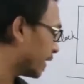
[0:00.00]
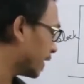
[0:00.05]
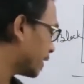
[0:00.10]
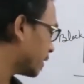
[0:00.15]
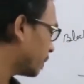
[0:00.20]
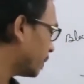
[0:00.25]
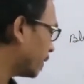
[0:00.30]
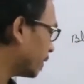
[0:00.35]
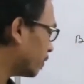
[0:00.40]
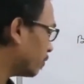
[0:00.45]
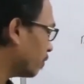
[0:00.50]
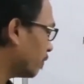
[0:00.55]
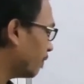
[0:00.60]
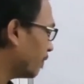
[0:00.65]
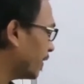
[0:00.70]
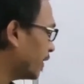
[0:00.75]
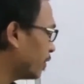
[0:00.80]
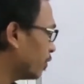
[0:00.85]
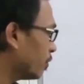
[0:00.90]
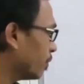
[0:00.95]
respect to
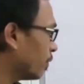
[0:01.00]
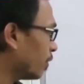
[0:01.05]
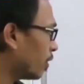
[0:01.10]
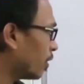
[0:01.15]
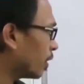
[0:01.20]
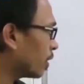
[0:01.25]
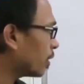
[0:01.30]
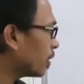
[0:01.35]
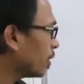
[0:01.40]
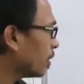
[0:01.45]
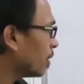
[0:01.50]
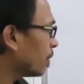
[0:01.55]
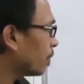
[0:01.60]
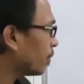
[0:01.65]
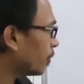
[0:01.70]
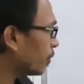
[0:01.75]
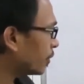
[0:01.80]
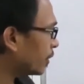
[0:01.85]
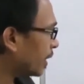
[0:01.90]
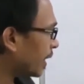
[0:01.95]
B2 block,
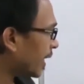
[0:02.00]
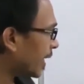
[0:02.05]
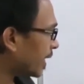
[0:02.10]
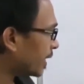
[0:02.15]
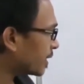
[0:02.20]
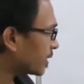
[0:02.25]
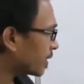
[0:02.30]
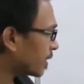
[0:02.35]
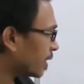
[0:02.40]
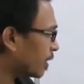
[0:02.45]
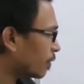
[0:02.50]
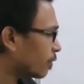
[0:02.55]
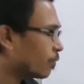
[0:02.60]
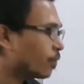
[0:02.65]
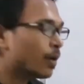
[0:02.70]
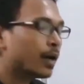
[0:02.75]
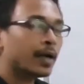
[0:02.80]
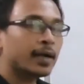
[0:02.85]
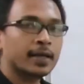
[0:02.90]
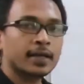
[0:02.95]
both x and
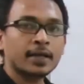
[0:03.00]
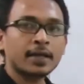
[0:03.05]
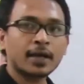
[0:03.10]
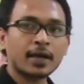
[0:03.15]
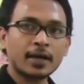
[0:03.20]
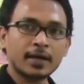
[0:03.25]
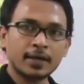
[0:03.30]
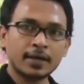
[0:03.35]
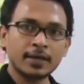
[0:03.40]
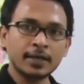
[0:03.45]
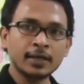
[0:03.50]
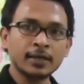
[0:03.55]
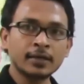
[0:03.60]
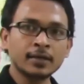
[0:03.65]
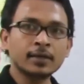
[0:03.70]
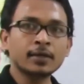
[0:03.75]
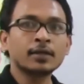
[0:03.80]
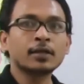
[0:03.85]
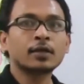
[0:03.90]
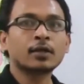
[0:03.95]
y are
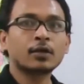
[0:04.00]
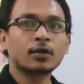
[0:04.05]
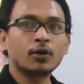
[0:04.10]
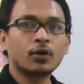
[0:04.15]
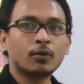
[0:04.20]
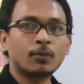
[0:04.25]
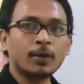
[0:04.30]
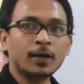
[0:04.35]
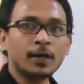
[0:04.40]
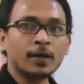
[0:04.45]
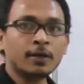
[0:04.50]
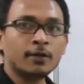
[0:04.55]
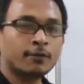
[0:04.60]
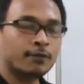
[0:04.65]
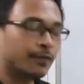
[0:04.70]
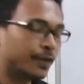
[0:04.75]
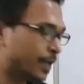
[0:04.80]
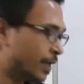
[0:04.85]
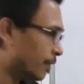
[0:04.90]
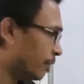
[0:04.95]
global
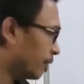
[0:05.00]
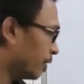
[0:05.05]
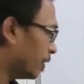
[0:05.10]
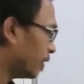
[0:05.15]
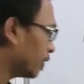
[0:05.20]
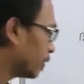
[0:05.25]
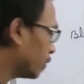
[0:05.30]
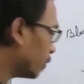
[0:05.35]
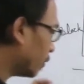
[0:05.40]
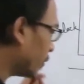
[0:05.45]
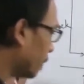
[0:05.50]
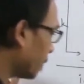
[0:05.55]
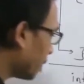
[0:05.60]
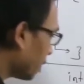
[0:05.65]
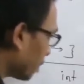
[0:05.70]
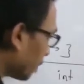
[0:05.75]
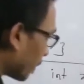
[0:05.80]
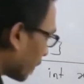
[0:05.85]
variable. So